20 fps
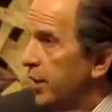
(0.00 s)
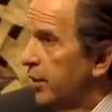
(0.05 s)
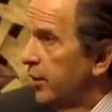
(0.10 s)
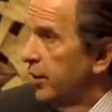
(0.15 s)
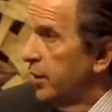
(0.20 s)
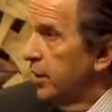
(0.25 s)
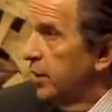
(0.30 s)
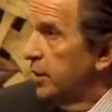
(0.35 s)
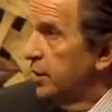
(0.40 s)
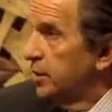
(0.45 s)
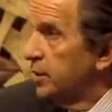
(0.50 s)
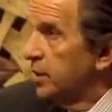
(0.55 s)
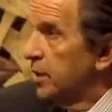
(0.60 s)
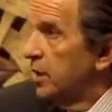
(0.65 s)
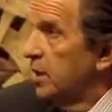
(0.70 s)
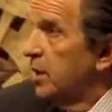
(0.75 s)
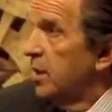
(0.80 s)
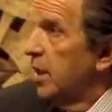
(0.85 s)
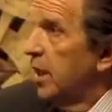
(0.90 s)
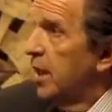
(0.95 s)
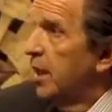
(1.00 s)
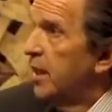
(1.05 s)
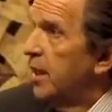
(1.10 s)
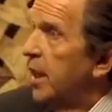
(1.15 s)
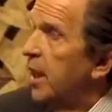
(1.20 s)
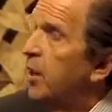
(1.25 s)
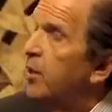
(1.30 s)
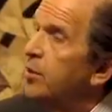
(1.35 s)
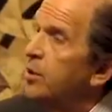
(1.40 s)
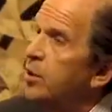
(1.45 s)
areas, and
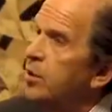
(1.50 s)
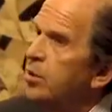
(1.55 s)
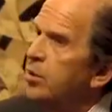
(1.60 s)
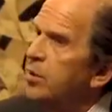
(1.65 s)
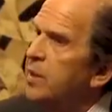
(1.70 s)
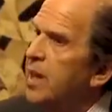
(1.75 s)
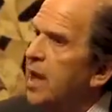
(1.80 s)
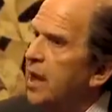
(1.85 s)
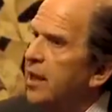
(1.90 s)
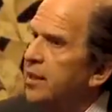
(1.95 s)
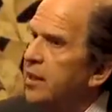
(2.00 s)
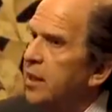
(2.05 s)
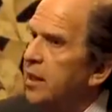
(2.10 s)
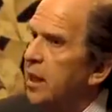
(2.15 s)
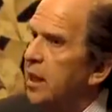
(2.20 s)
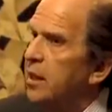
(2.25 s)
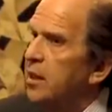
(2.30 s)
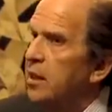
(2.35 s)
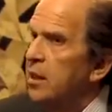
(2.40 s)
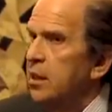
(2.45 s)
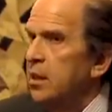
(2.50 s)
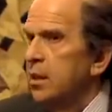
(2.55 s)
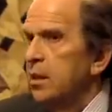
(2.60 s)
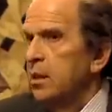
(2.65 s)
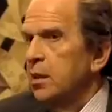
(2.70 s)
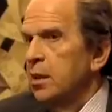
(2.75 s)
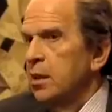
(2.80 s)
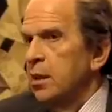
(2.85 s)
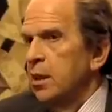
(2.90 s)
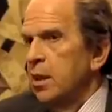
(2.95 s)
how do you not get
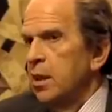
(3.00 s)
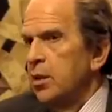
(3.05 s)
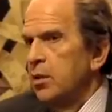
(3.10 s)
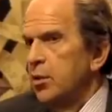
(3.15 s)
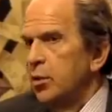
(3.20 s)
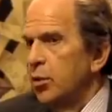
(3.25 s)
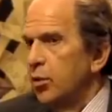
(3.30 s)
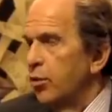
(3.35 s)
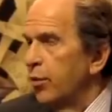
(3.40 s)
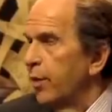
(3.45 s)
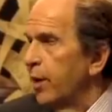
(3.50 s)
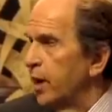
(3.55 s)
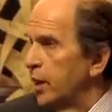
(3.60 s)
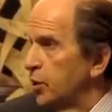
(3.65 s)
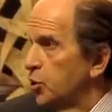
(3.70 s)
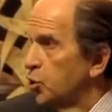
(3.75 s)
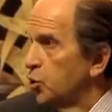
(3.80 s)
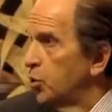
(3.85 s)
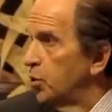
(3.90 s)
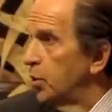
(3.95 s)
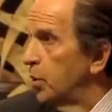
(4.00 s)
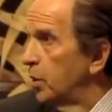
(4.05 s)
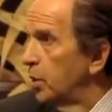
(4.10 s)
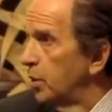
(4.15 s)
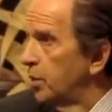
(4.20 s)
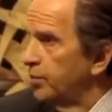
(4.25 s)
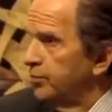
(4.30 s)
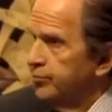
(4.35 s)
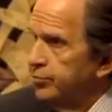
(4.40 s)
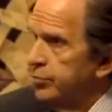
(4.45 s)
the
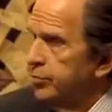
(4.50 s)
gradual